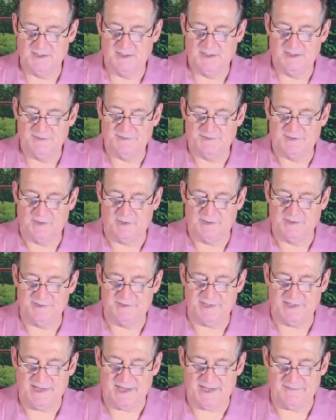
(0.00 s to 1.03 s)
So he
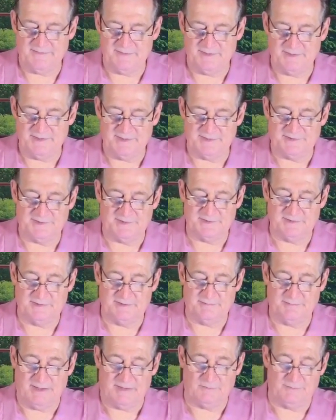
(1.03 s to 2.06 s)
said, Have this
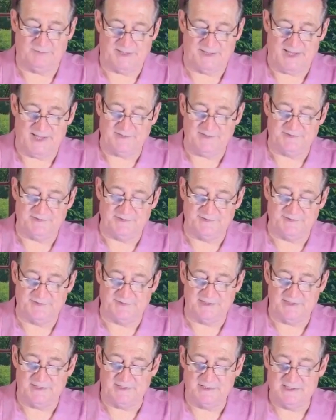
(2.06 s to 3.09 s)
mountain cast in the
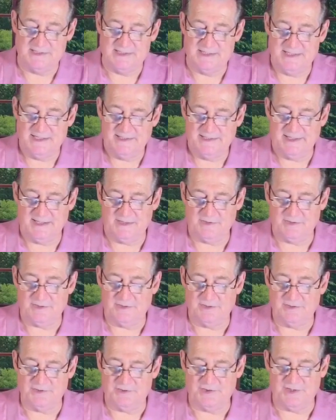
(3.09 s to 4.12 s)
sea. Now,
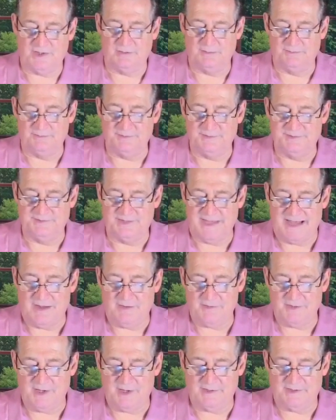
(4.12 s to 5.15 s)
shall
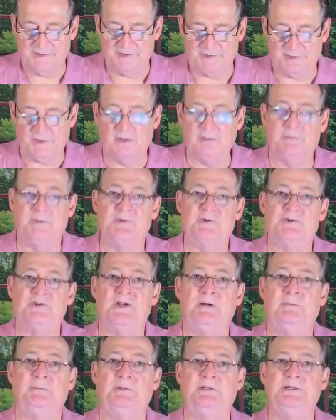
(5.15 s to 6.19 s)
doubt not in his heart, but
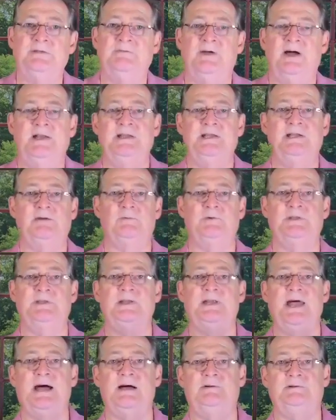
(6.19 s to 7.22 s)
shall believe. How do you get rid of
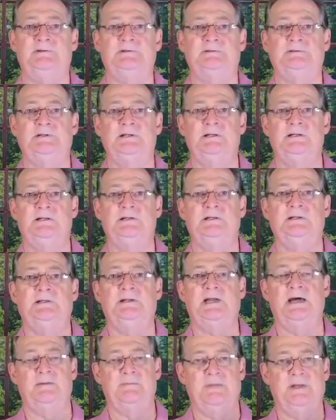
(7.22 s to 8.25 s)
doubt?
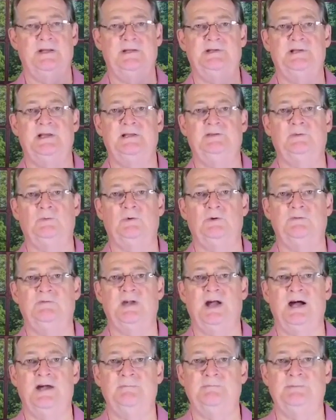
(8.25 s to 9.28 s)
Got to meditate the word of
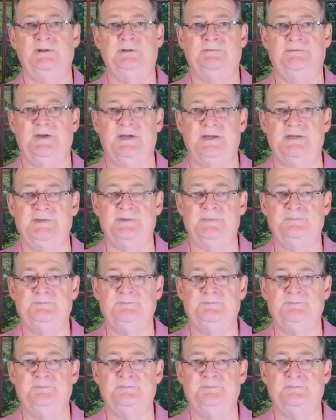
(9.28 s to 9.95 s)
God and build faith.